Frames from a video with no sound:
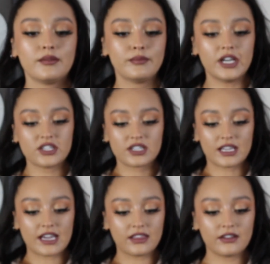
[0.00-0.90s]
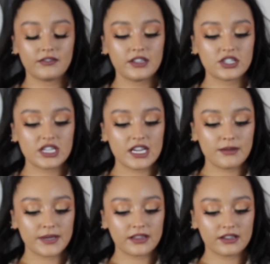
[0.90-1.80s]
much. Like I love the
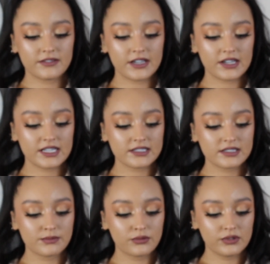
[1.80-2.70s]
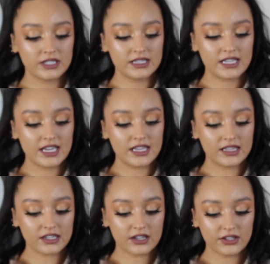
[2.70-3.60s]
shape, I love how it has a spoolie in the
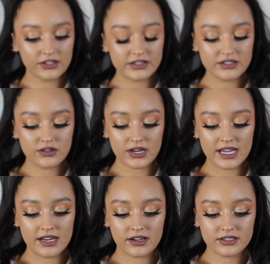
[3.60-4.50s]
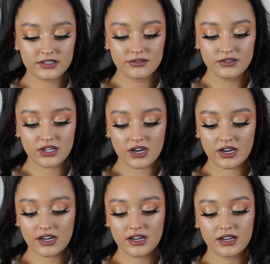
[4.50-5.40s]
end, the color's great, not too
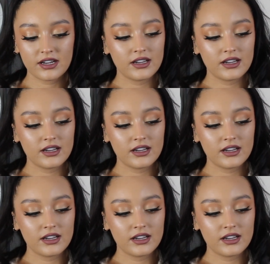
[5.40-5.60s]
dark.